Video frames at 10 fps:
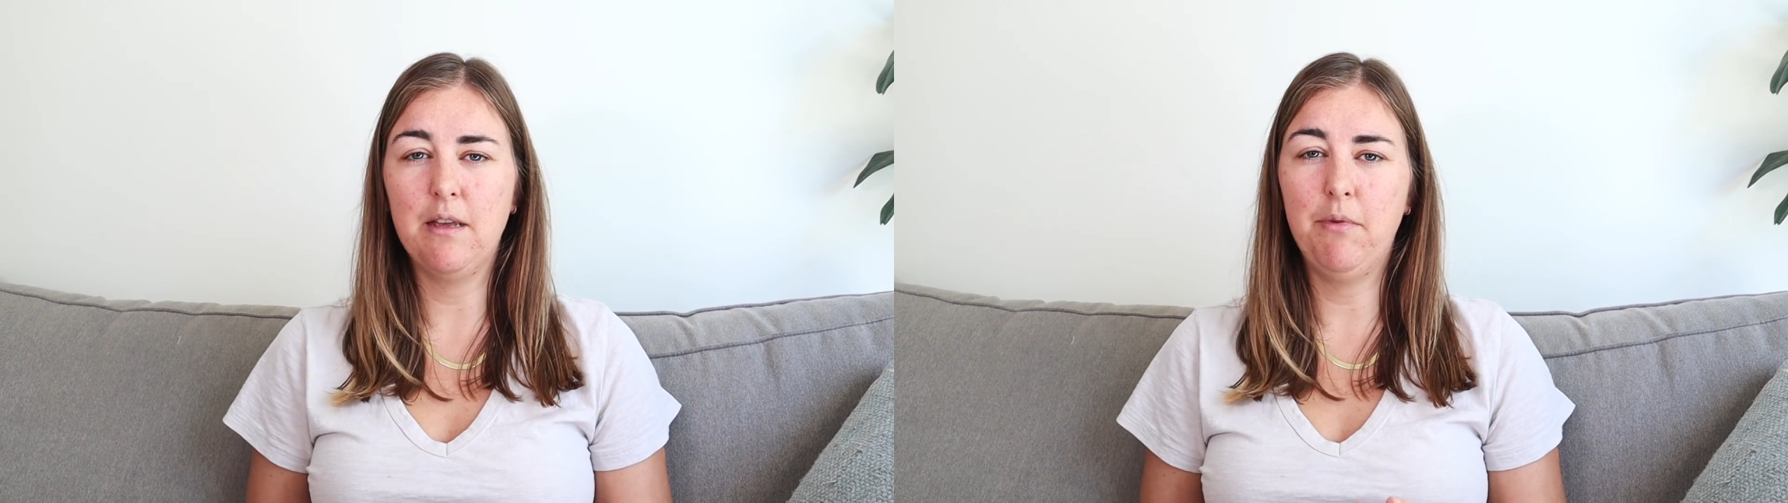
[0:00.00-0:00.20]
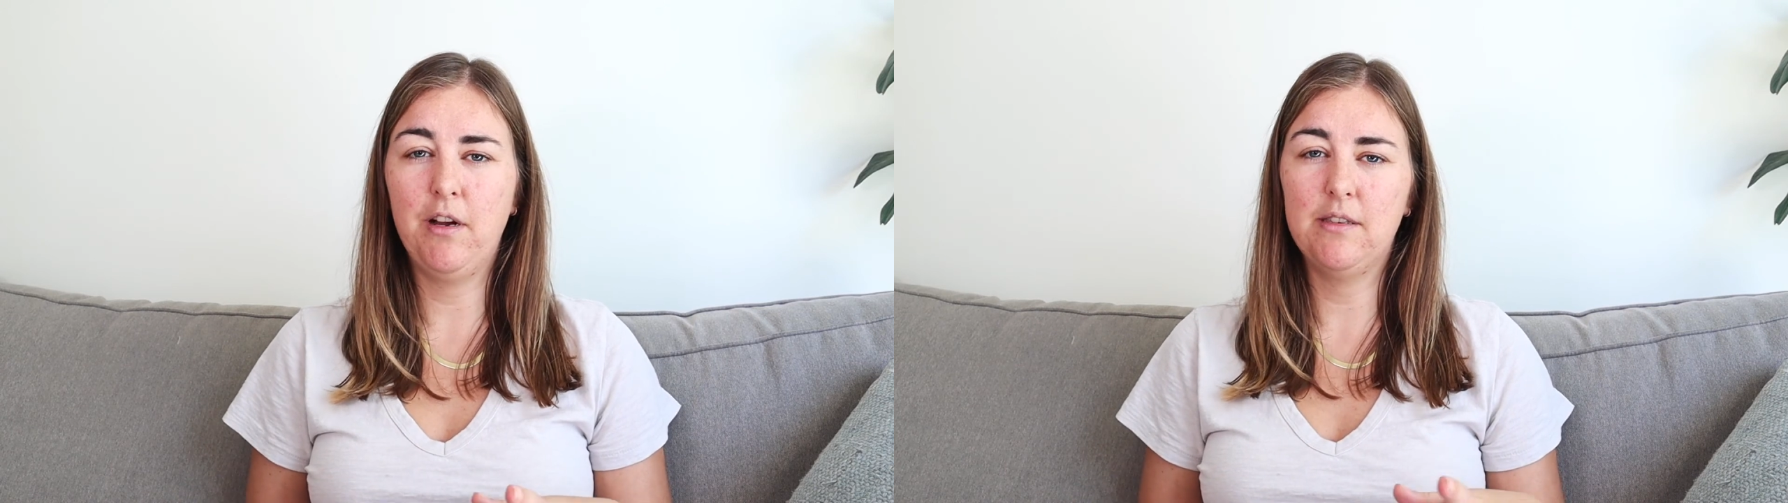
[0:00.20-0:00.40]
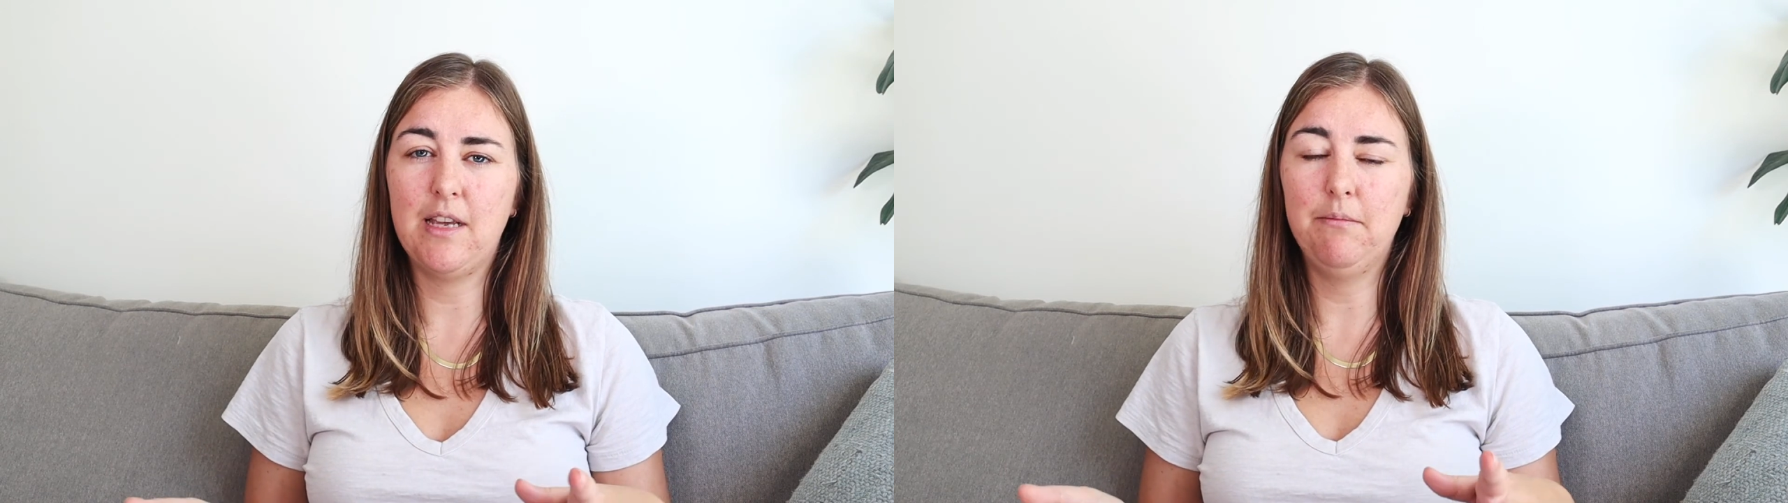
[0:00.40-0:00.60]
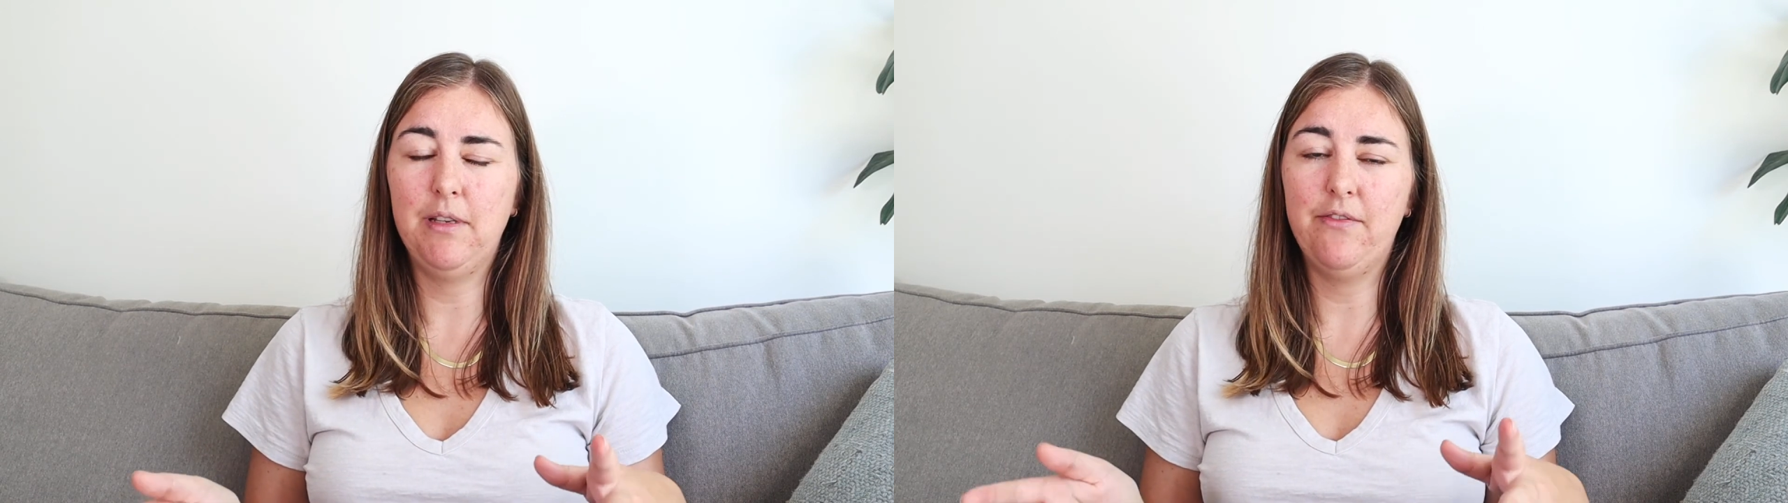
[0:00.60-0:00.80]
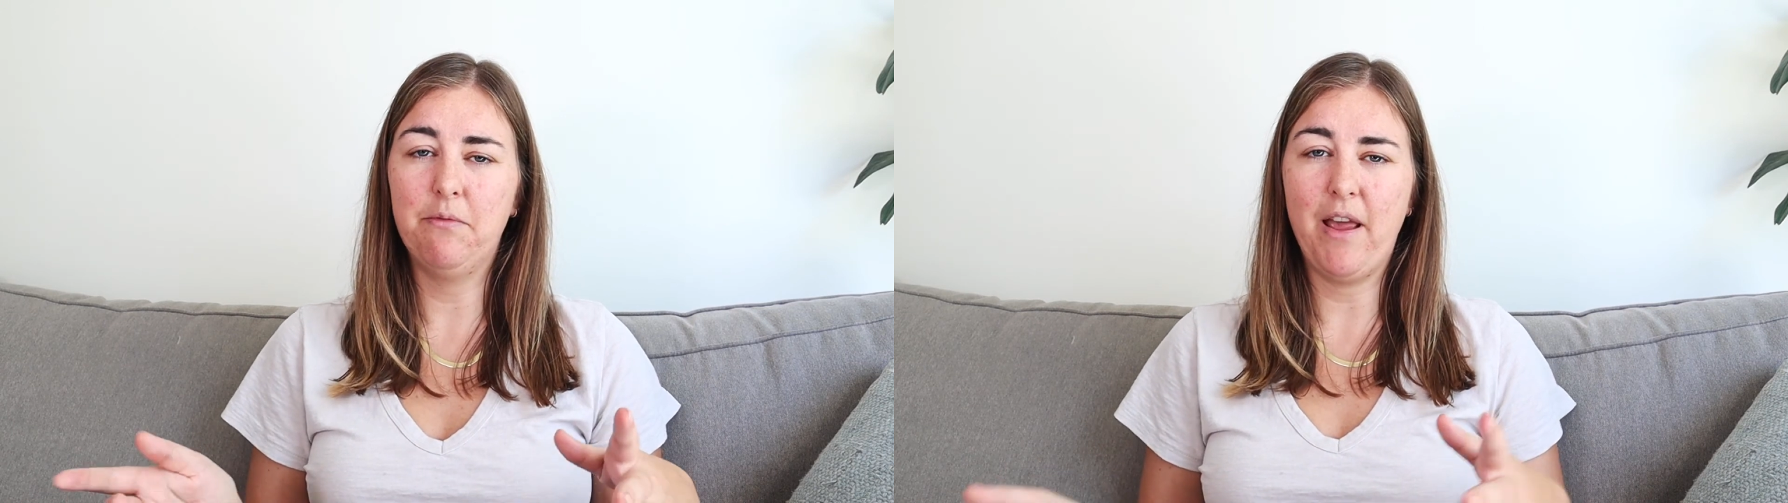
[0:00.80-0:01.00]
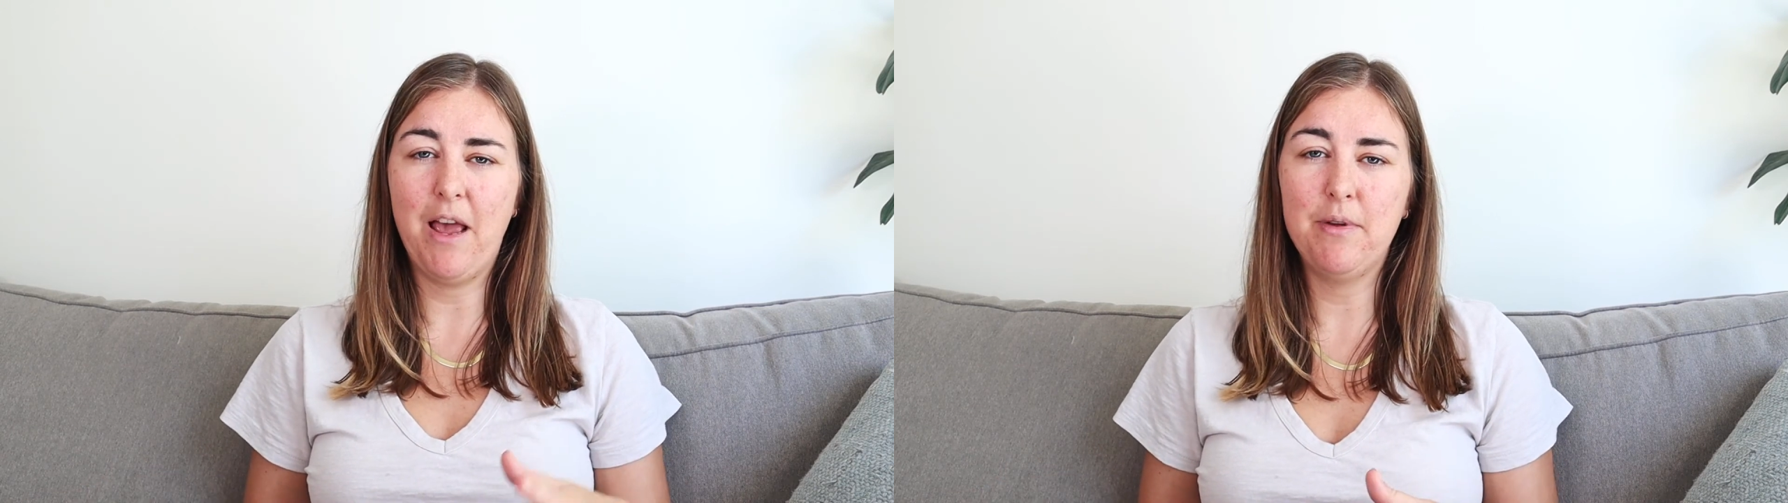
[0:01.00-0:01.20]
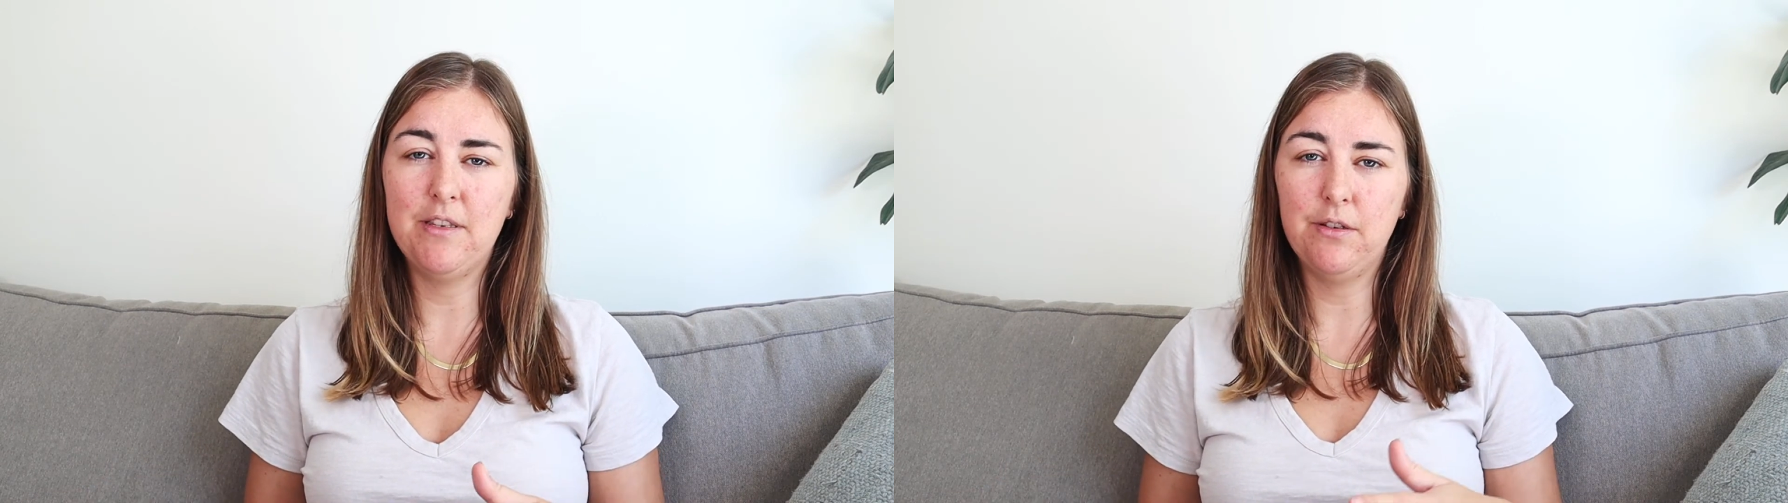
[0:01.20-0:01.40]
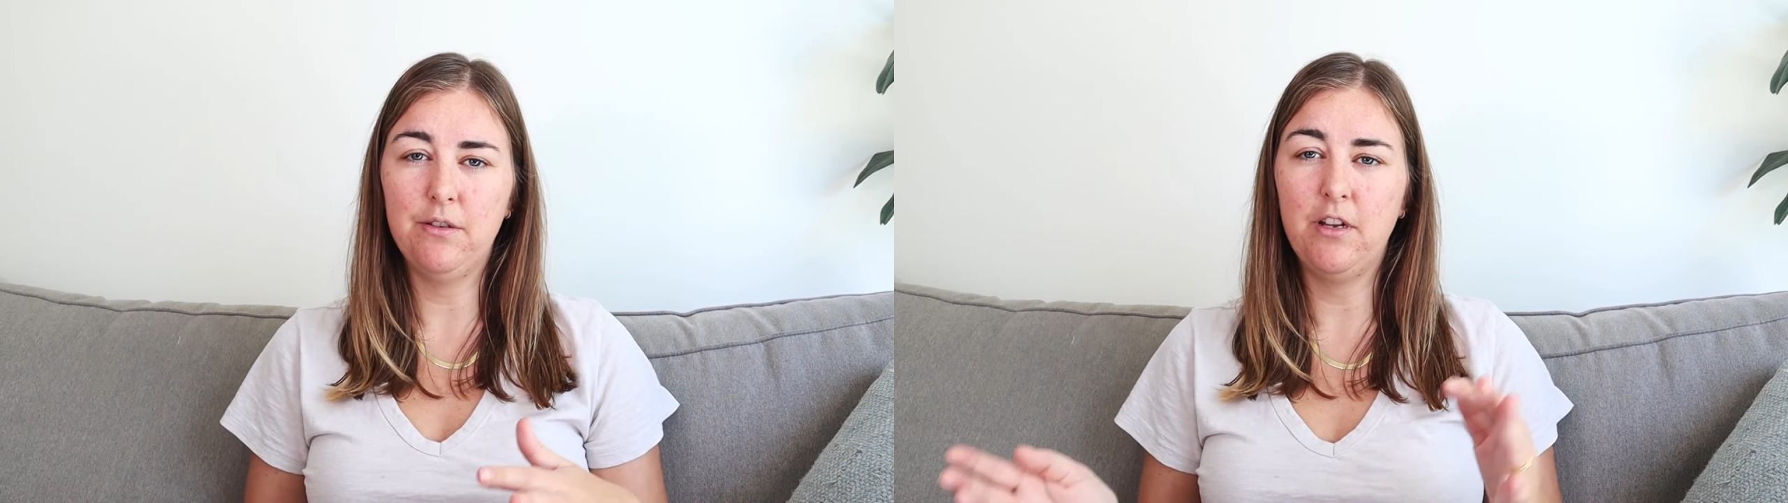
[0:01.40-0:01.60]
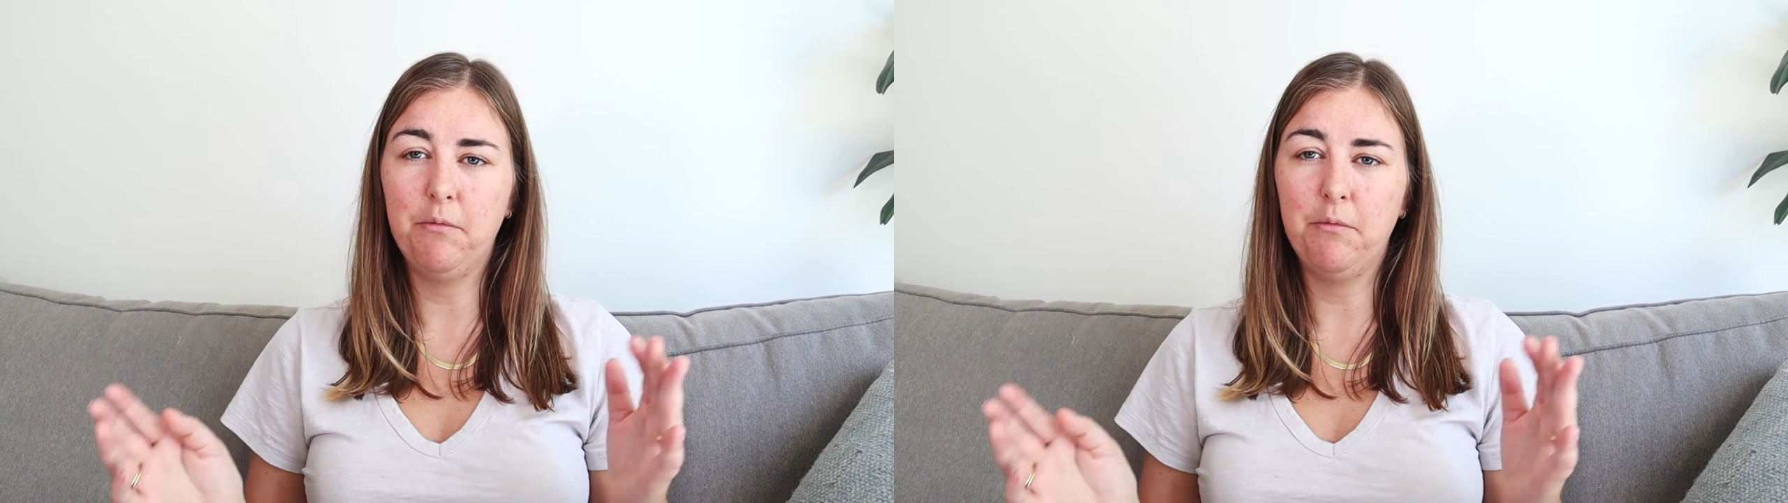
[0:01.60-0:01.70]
and because I'm leaving Miami soon,